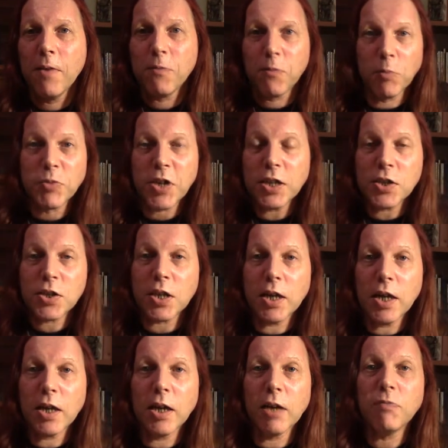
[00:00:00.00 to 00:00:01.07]
from tasting
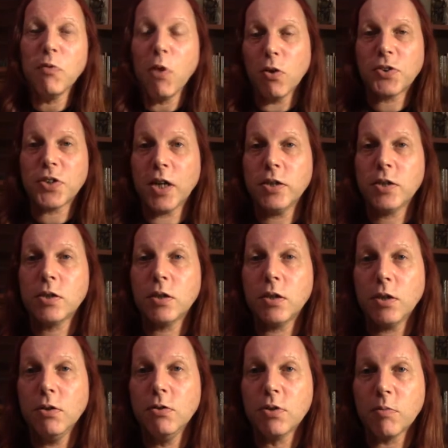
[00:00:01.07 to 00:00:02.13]
it, and I've not tasted a
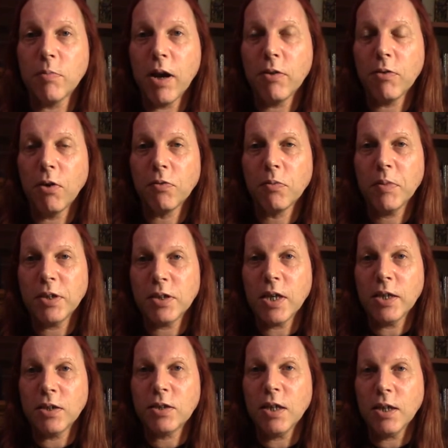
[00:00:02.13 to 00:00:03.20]
huge amount of them,
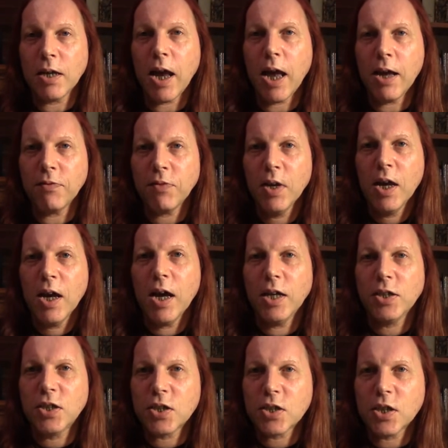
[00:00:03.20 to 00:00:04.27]
it did have a
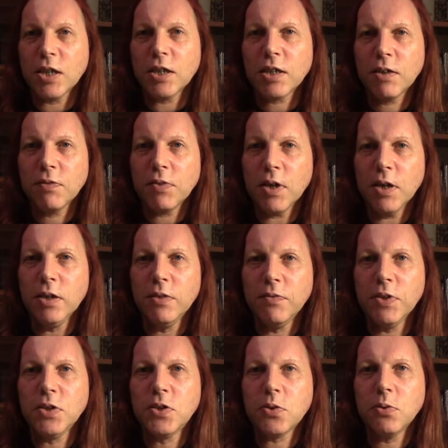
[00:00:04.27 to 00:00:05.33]
distinctive
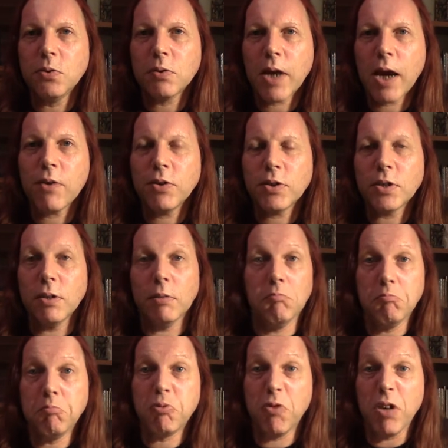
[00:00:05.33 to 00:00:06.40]
individual character,
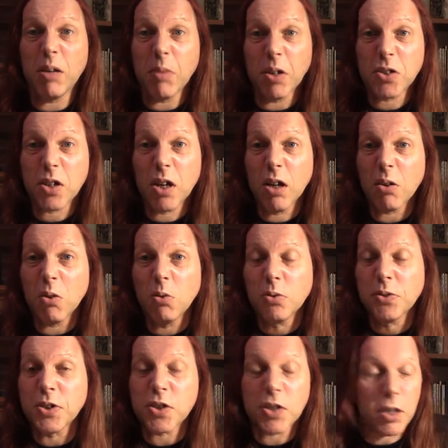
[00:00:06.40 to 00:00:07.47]
pretty much like all
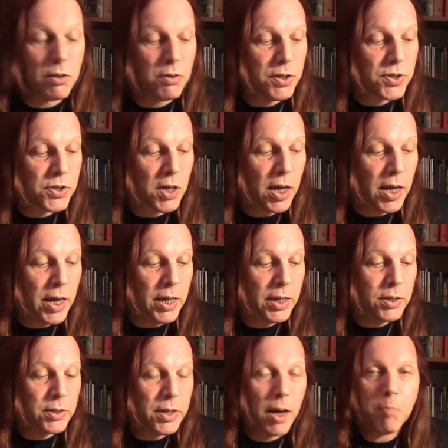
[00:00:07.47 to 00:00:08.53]
distilleries.
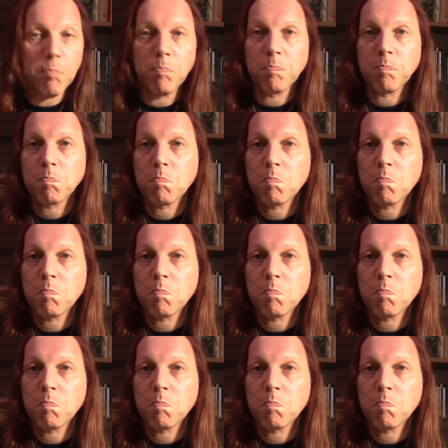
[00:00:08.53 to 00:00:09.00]
And I'm